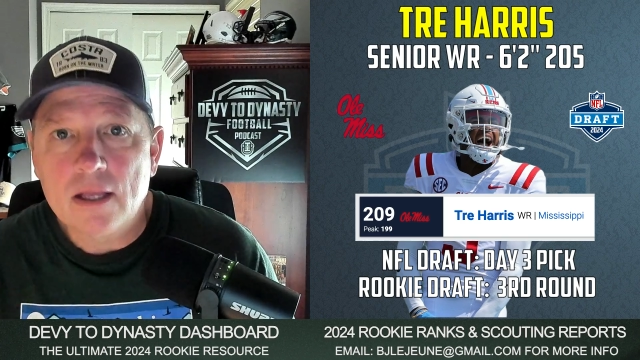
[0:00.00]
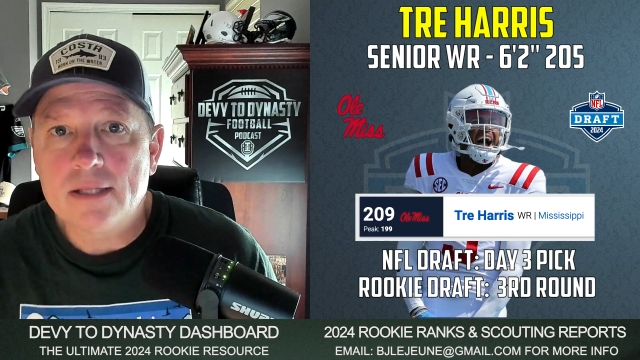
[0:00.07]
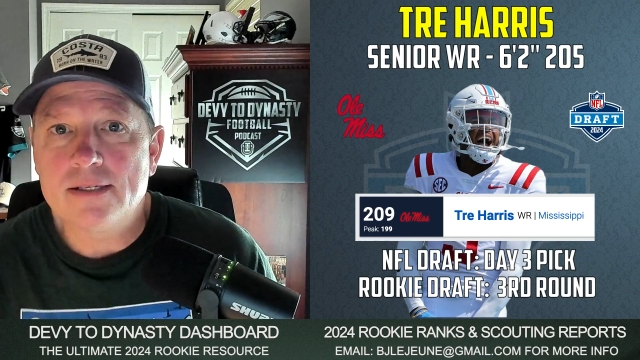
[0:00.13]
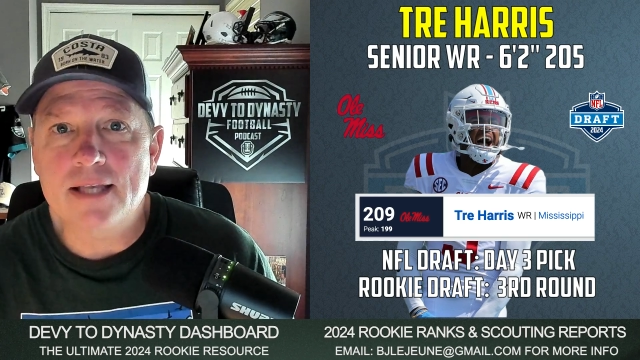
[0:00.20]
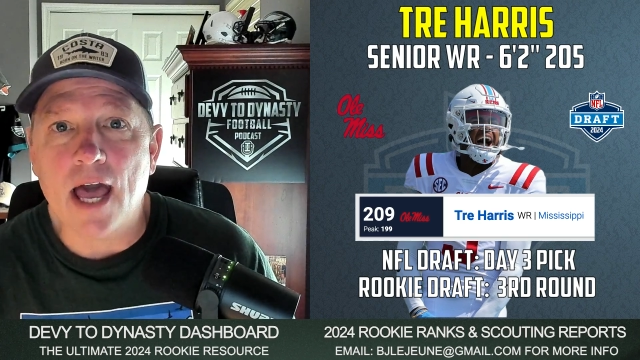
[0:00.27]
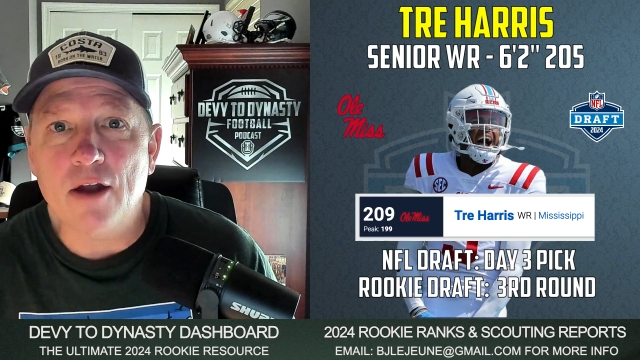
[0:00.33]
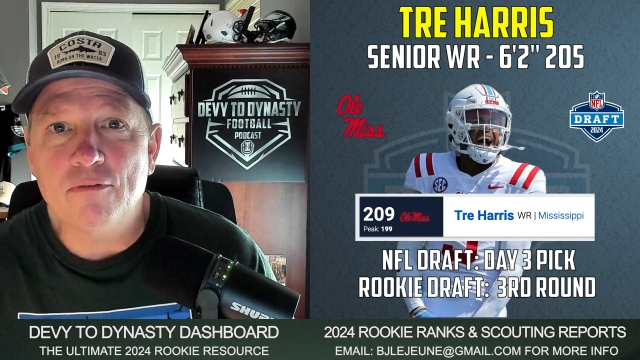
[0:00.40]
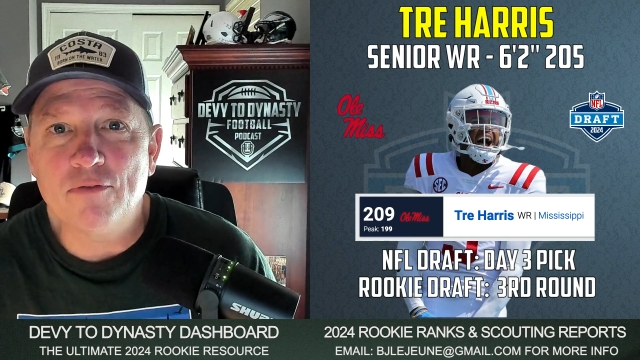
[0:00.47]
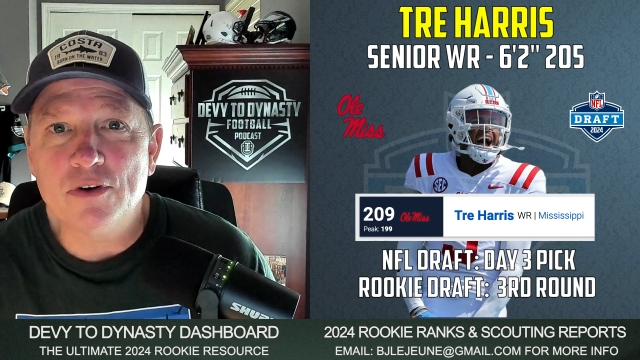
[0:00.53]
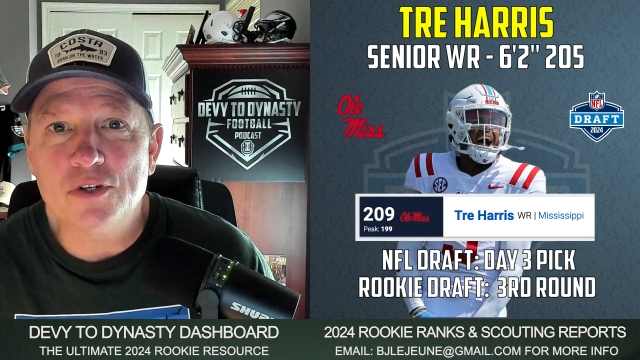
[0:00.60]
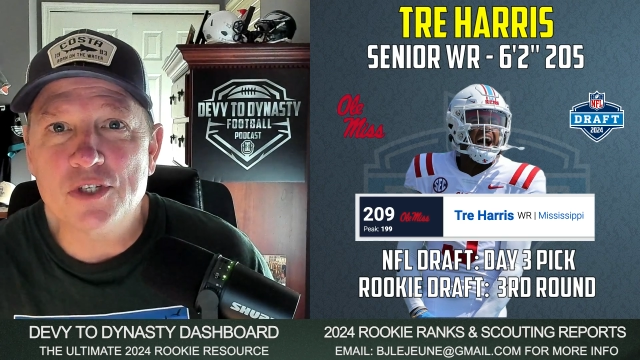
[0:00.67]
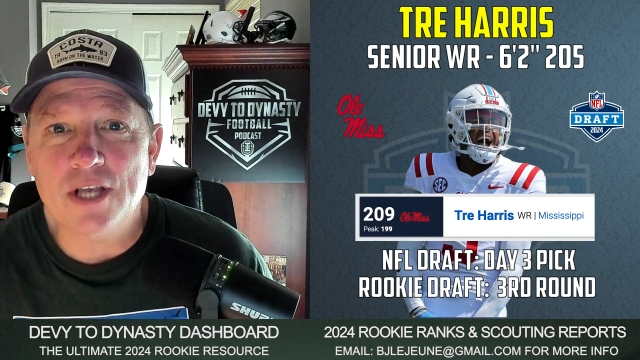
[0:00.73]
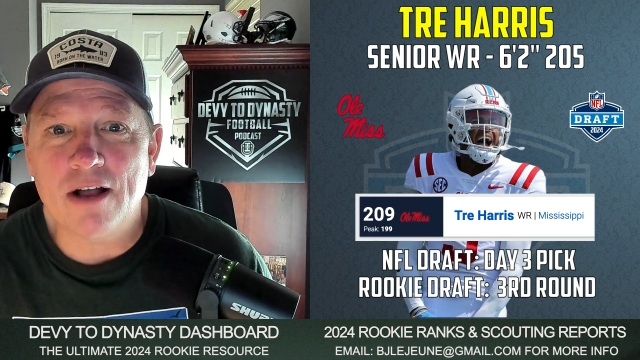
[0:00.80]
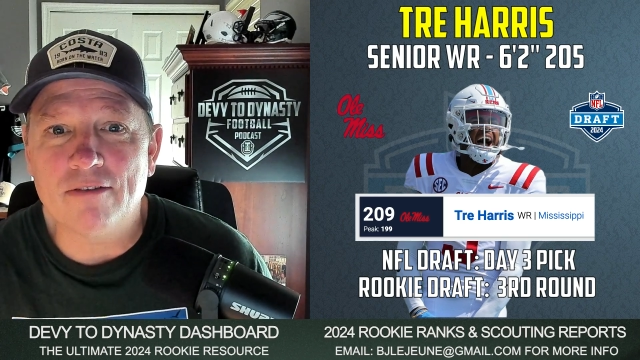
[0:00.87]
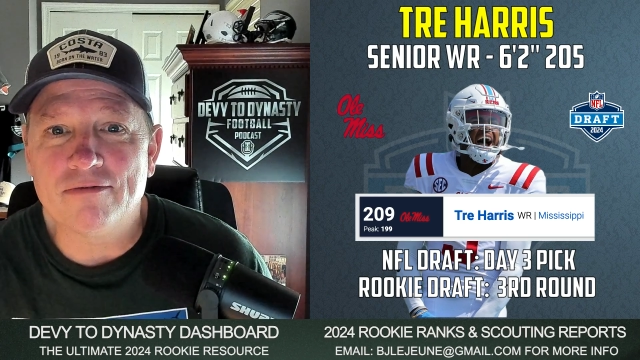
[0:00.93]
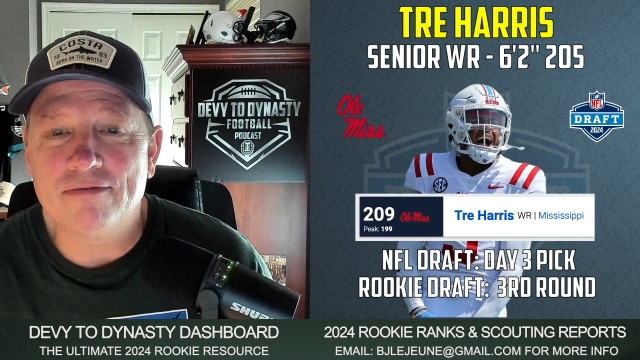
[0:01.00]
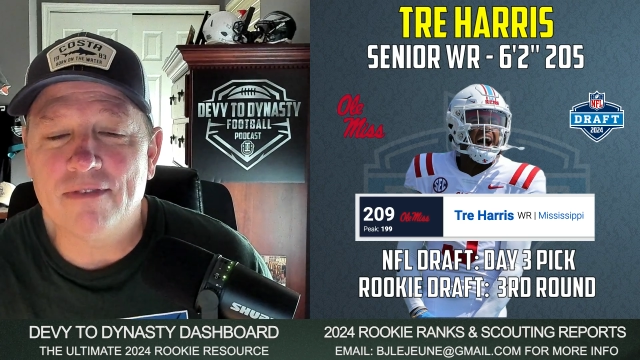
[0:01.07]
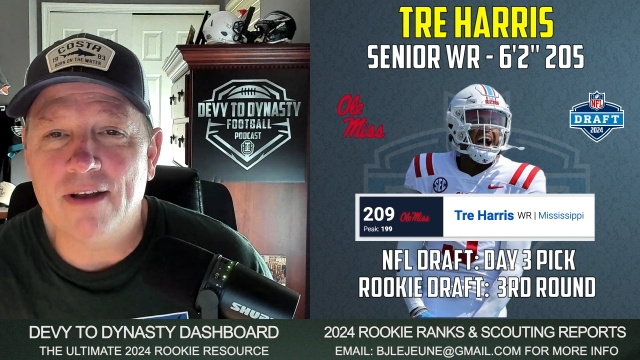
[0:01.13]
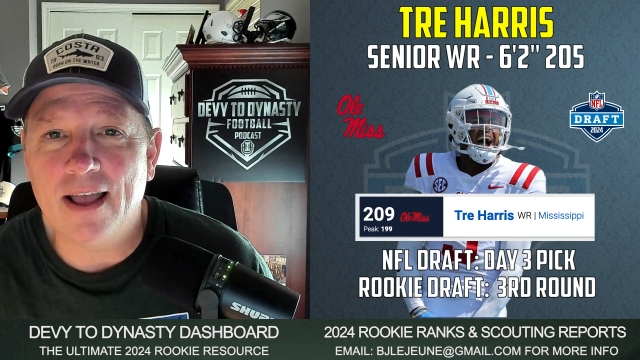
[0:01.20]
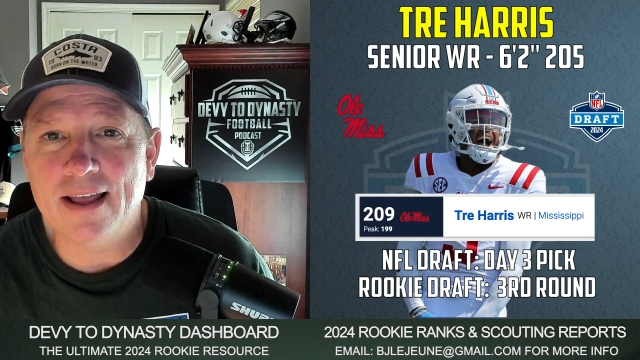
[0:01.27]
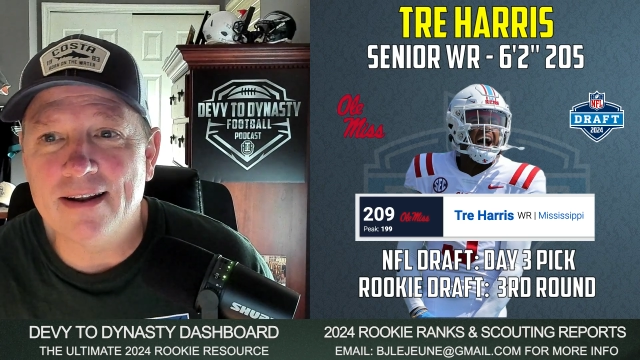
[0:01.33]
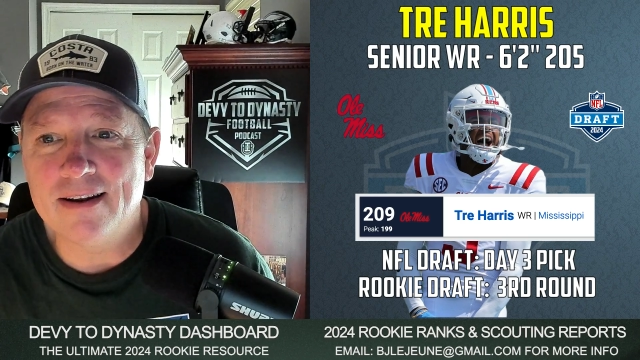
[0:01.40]
scout him for yourself
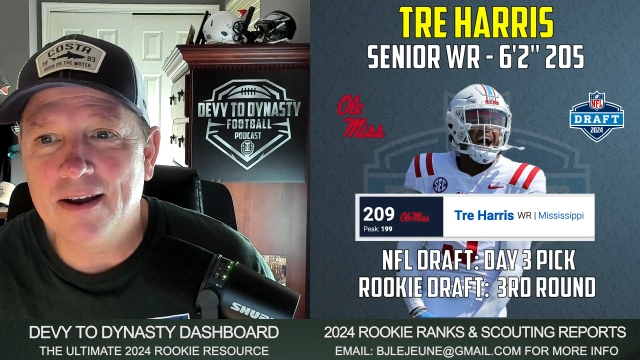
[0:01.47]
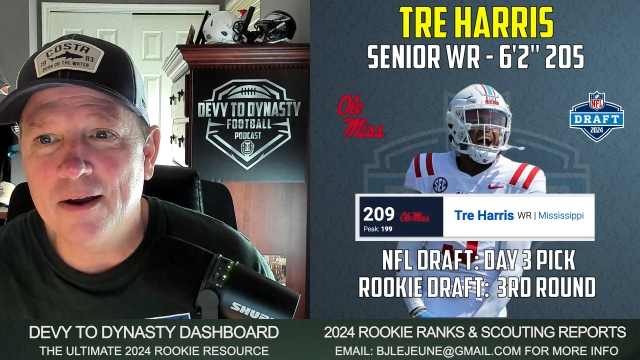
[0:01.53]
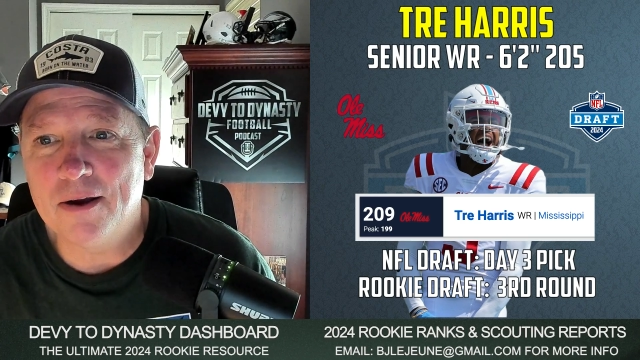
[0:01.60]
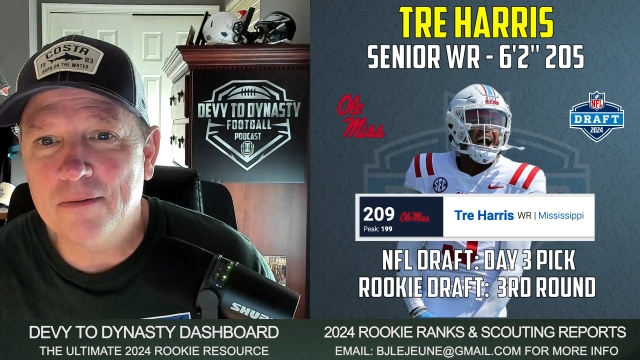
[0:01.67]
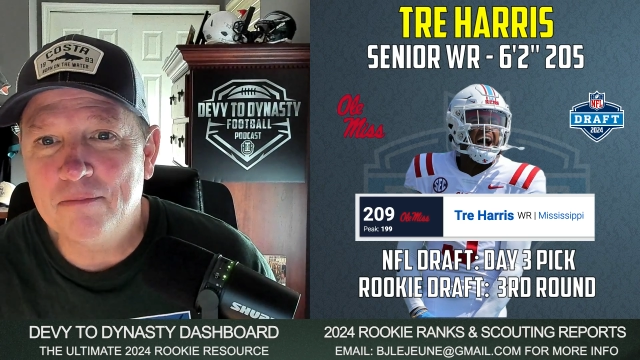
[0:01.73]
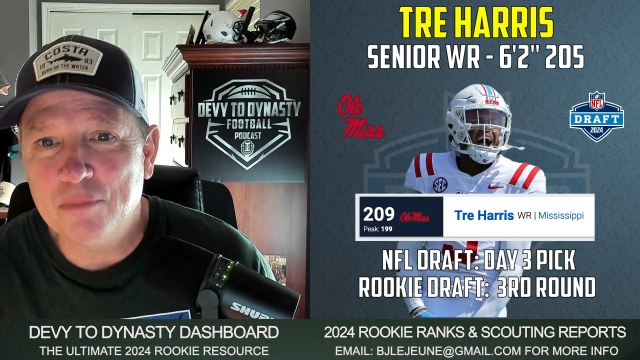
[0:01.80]
and uh,